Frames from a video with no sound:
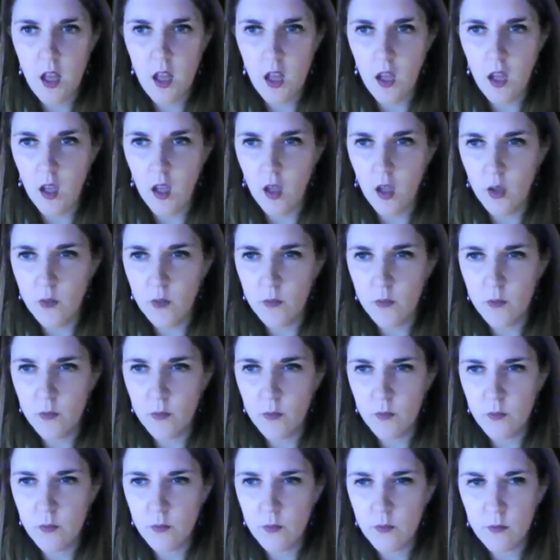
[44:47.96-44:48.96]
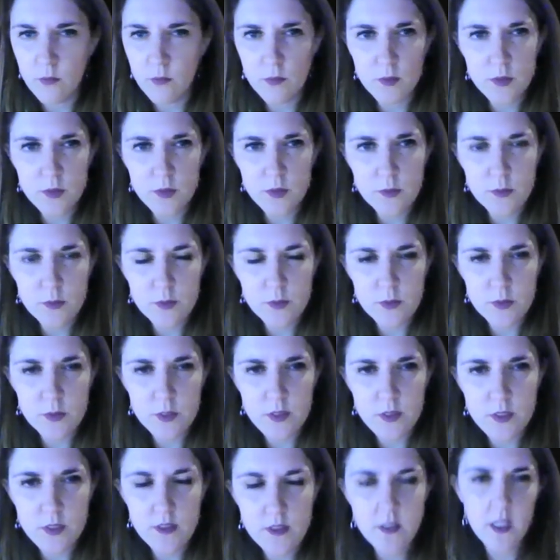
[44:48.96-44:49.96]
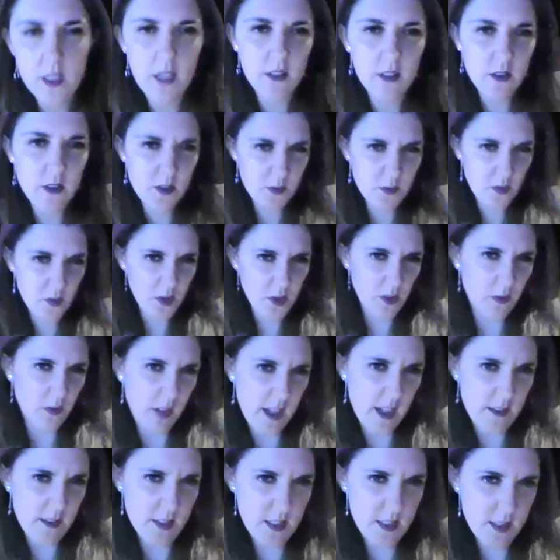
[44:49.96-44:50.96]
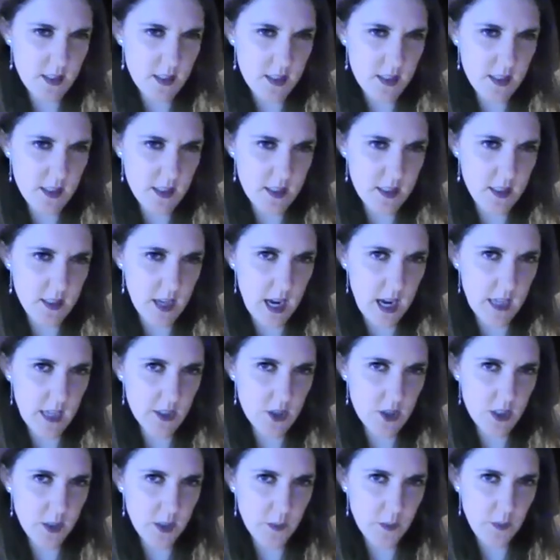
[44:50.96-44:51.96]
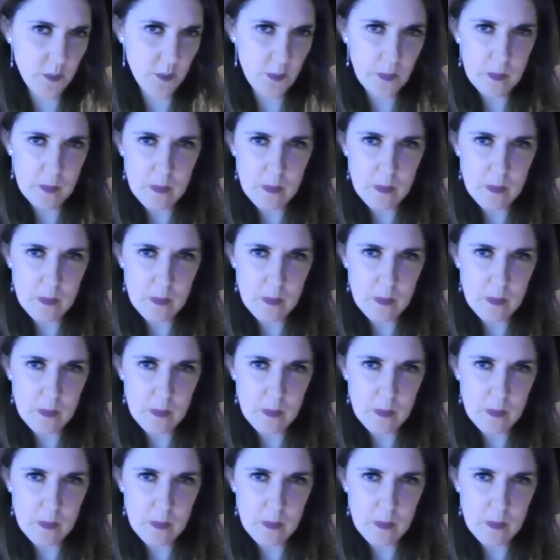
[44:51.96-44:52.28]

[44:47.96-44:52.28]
Um, multiple. Yeah, there's one around assisted hatching.